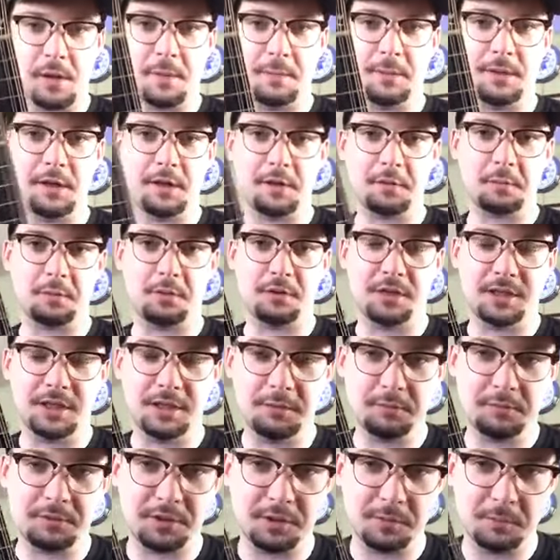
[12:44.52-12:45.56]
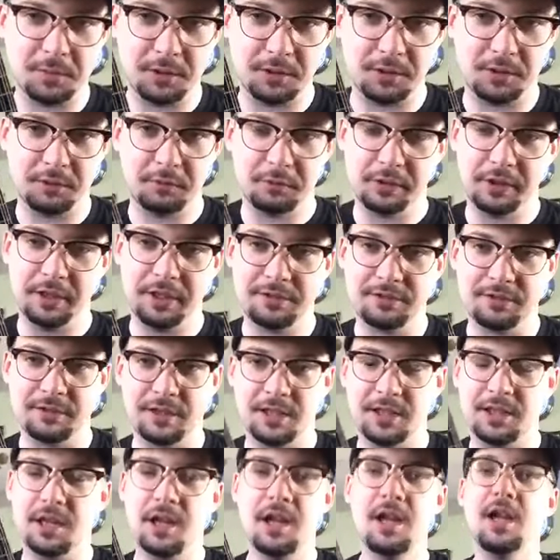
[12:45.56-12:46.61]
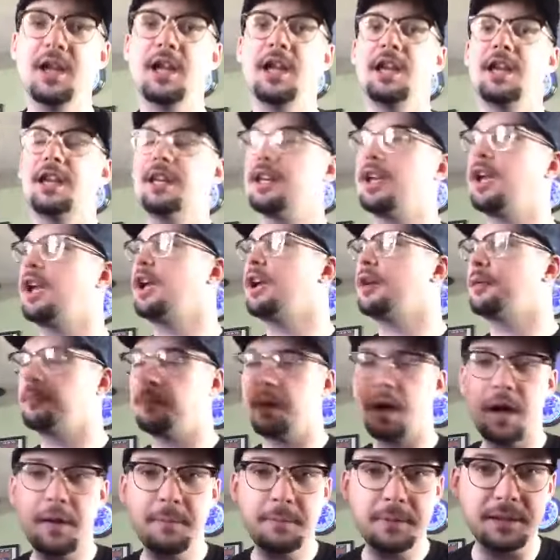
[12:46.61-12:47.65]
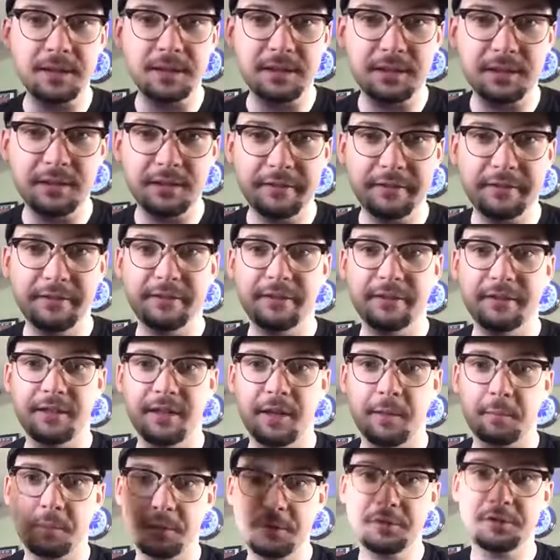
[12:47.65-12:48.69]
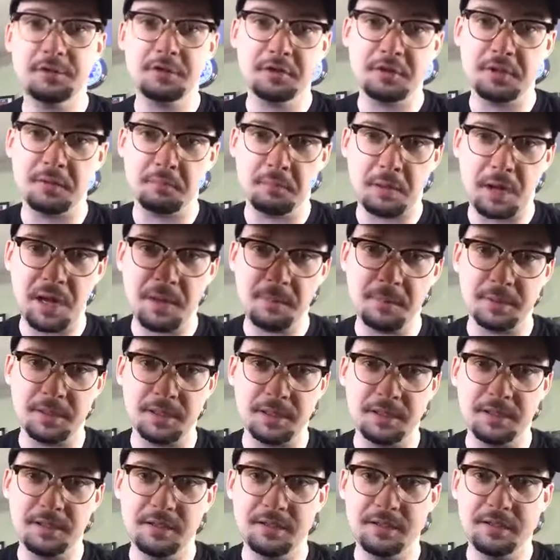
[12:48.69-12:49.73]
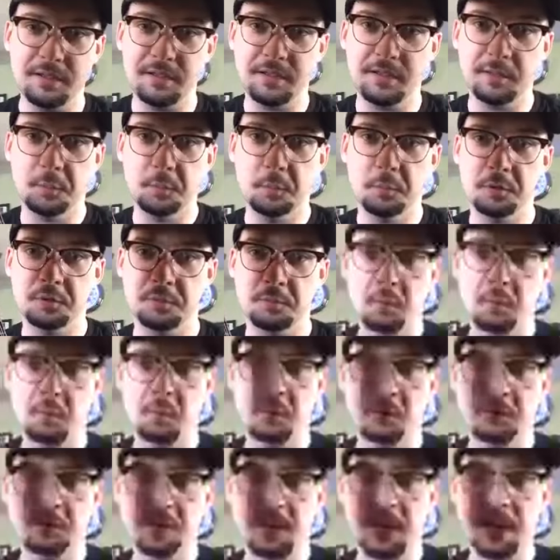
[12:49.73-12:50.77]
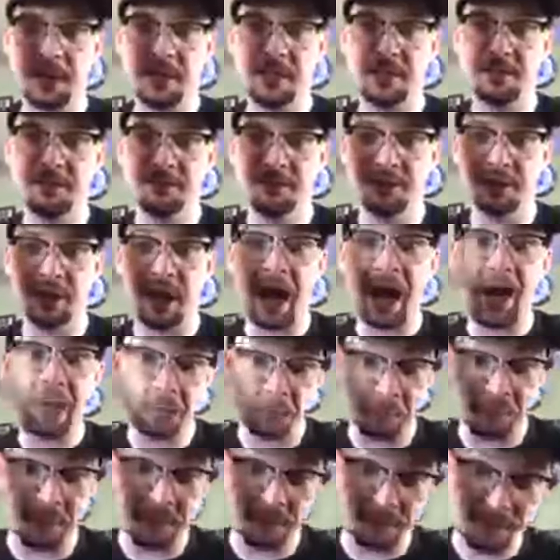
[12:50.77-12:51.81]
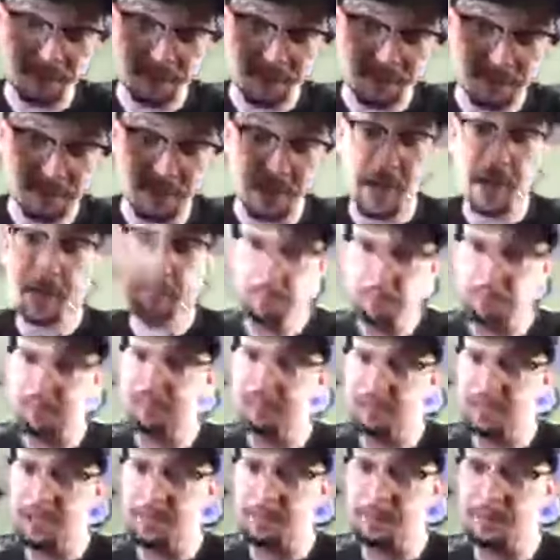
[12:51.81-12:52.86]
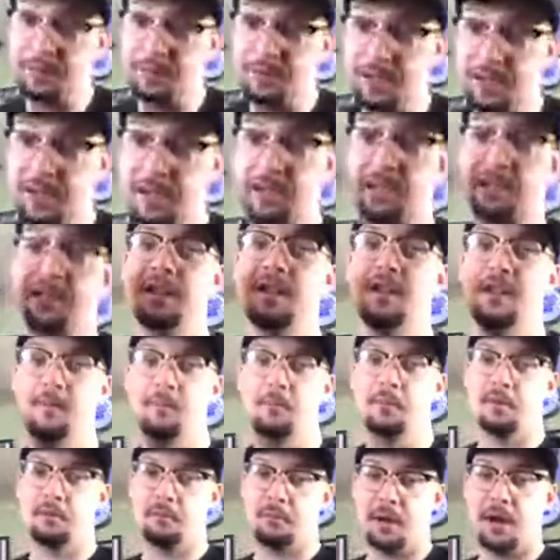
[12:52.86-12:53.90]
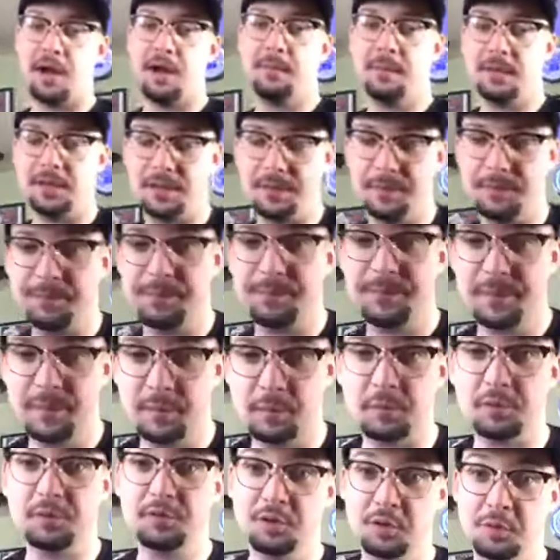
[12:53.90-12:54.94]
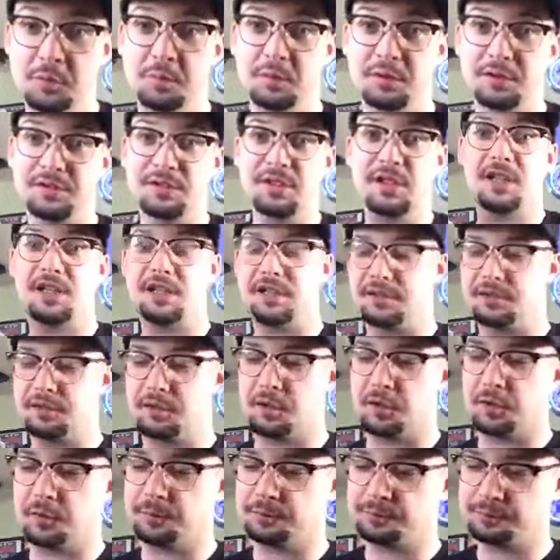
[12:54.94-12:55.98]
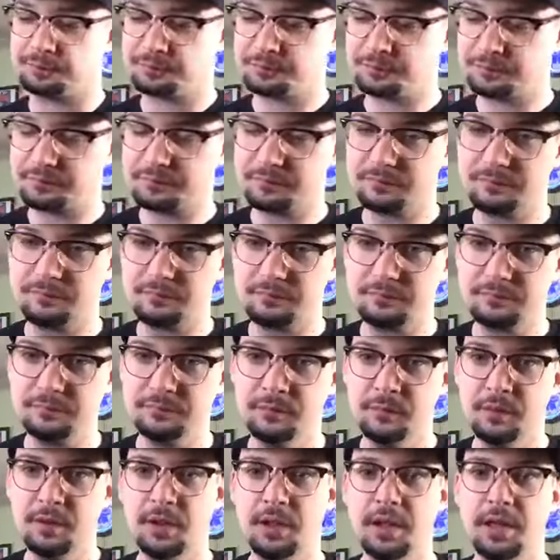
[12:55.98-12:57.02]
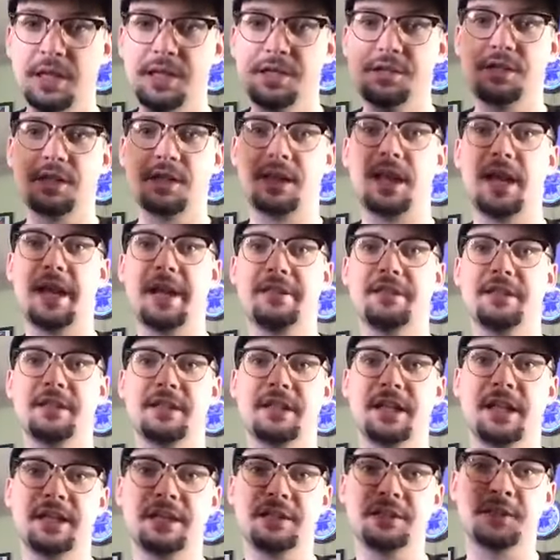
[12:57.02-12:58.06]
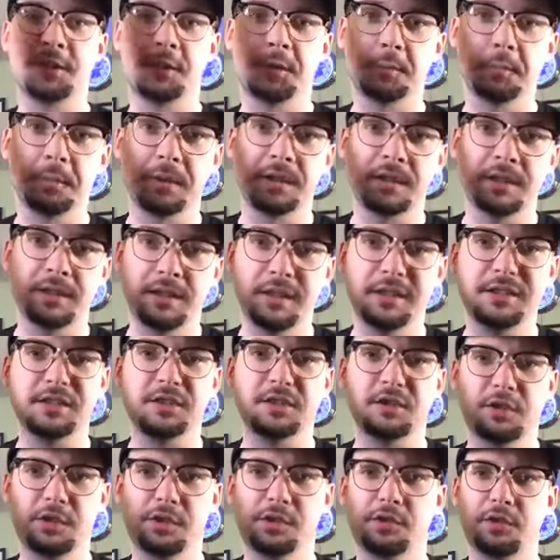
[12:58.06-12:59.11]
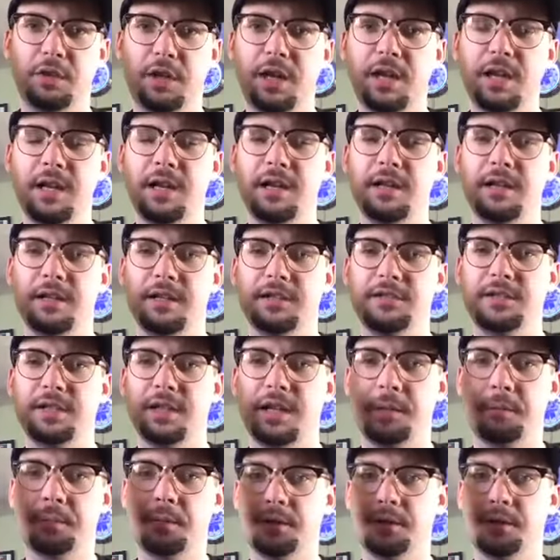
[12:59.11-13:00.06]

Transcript: Bobby Osborne, and he was in the middle of a lesson. Bobby, I'm pretty sure that Bobby was more excited than I was, and I'm pretty damn excited. But Bobby was super excited. So he's the guy that kind of told me. He said, "Try." He said, "I